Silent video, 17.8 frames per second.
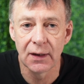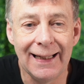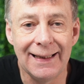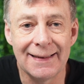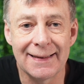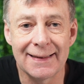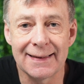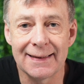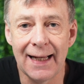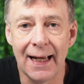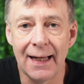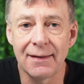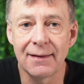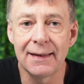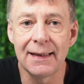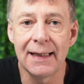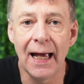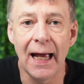
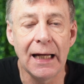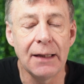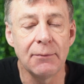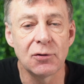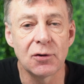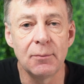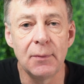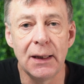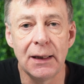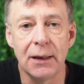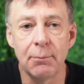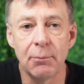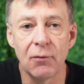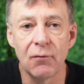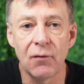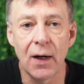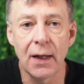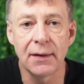Instead, the apes merely
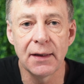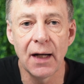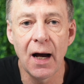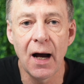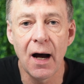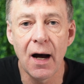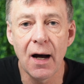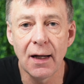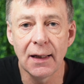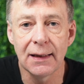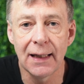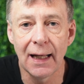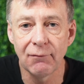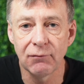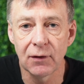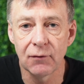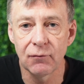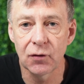provide a high
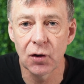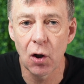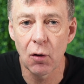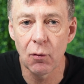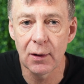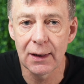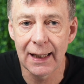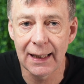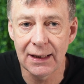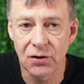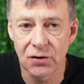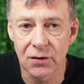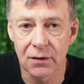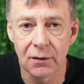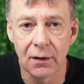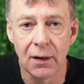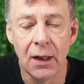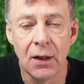level of
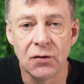correlation